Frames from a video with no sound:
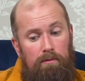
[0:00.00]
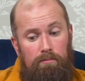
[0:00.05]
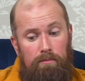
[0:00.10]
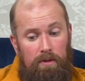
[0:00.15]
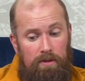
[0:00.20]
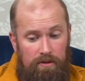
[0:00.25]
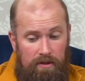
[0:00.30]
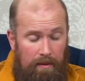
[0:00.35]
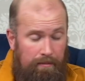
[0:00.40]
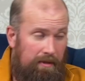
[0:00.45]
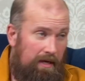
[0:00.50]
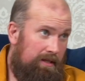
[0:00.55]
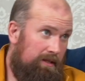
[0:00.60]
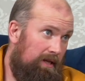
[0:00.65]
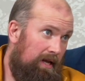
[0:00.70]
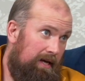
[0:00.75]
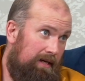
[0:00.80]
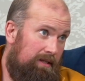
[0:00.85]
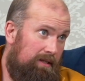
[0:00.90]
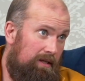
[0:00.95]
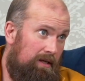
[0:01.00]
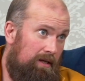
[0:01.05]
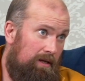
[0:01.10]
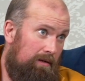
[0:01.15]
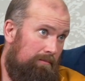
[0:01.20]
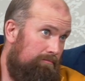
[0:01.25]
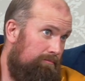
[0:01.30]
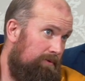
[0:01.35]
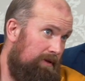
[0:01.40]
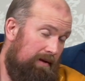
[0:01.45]
Some days
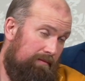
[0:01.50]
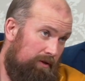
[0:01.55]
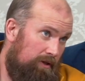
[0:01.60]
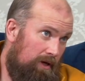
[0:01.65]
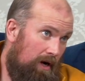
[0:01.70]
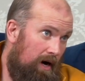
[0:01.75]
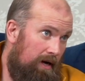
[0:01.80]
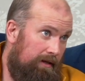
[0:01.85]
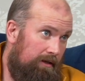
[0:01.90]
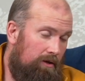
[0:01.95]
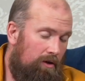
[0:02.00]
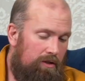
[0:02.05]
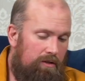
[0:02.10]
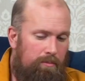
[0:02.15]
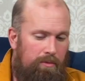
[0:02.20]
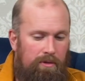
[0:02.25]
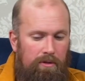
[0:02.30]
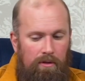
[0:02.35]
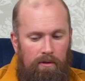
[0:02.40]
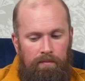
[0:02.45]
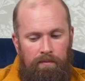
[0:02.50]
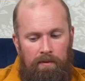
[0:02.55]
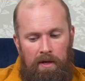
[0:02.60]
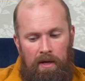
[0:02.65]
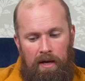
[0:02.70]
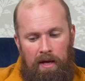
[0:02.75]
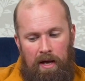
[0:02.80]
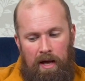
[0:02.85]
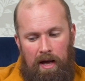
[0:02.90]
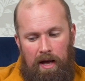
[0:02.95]
later, David died in hospital.
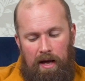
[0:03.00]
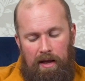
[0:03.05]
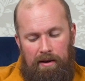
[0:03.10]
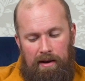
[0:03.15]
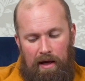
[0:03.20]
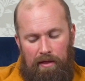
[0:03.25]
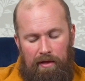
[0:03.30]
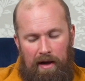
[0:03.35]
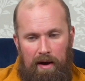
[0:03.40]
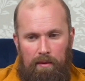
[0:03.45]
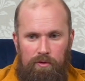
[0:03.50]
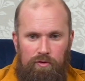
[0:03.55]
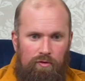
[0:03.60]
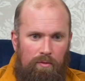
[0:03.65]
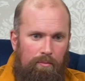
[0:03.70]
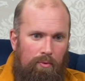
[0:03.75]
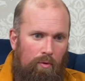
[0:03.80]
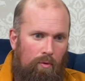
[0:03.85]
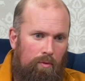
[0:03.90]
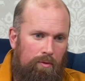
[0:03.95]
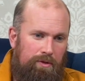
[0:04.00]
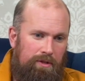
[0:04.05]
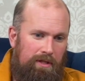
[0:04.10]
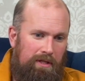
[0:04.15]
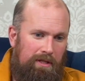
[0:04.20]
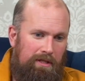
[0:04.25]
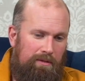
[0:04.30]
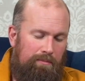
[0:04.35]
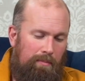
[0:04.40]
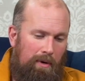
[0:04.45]
Now, that was
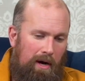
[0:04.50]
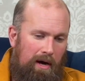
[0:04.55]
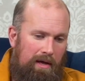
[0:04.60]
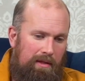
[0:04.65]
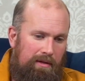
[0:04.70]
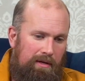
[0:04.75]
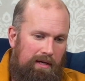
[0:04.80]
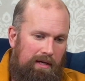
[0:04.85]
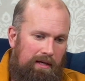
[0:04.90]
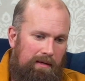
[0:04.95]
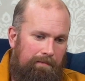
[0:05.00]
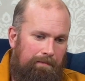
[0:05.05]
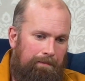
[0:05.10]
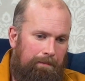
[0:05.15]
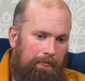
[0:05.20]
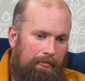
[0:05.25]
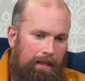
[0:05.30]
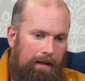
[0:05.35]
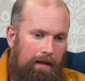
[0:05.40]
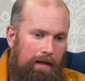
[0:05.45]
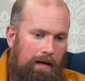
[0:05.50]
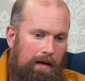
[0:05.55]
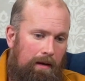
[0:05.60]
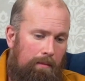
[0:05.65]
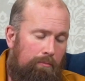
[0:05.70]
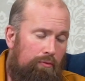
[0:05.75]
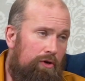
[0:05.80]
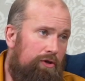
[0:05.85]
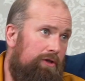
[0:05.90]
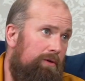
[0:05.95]
reported by the
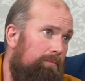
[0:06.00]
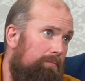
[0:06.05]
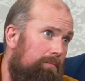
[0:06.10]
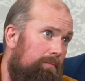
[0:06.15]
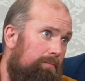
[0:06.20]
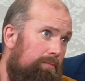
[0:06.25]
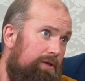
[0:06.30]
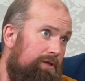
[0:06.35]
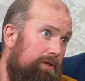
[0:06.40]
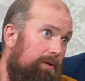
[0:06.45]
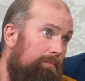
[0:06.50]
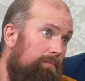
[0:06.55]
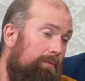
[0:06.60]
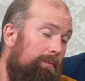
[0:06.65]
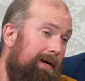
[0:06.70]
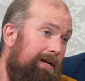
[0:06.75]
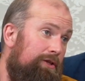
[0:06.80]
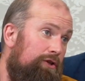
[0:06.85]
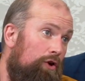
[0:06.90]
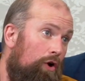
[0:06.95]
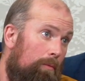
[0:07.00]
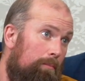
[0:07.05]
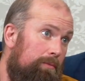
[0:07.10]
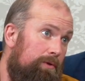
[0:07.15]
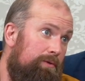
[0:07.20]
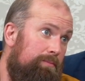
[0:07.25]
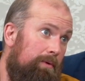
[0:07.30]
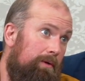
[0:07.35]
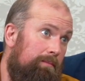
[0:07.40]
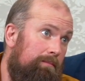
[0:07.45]
prison and probation
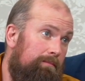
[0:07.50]
ombudsman,